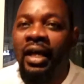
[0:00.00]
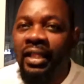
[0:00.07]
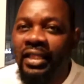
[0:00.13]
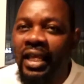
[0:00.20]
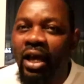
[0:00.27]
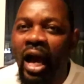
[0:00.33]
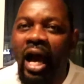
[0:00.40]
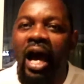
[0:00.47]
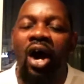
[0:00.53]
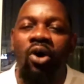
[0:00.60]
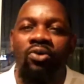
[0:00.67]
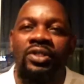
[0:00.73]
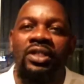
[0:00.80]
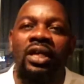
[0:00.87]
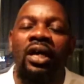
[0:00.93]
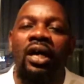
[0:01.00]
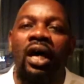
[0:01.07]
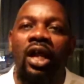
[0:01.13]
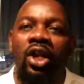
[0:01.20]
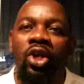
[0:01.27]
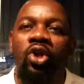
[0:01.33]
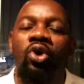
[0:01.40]
the house
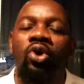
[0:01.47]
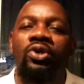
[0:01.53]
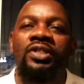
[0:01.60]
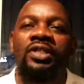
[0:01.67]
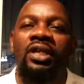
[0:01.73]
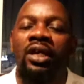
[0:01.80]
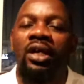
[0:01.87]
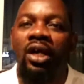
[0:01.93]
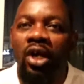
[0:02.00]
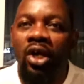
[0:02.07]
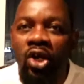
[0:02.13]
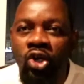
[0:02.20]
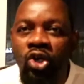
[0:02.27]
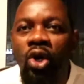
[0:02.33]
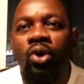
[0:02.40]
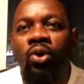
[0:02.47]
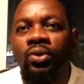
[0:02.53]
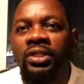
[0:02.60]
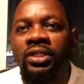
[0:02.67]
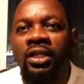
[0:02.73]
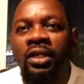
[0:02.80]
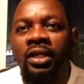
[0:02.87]
looks
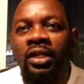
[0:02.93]
good.